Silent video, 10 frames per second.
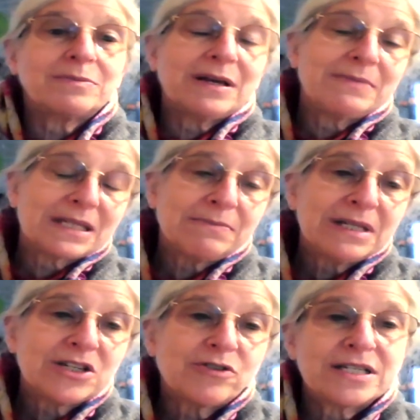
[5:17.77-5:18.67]
by
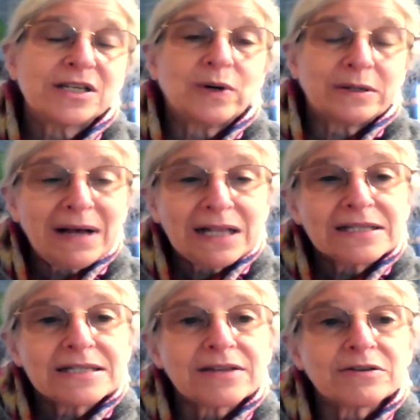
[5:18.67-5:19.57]
militarizing
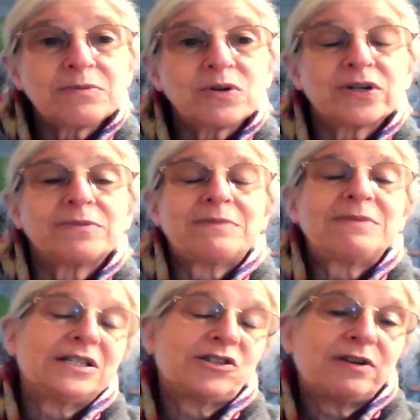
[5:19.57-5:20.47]
Guatemala's southern border, by
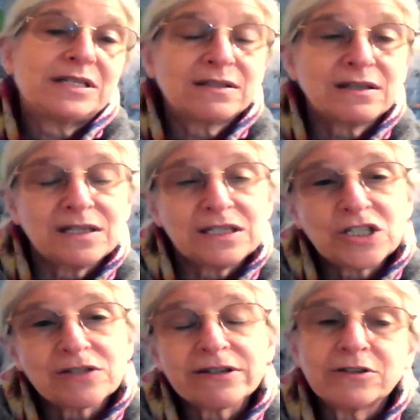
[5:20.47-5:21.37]
militarizing the
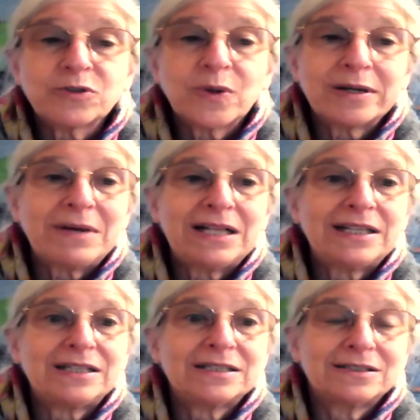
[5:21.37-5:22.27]
interior of
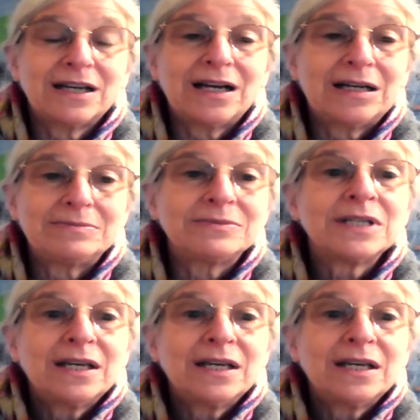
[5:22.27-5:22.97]
Guatemala um,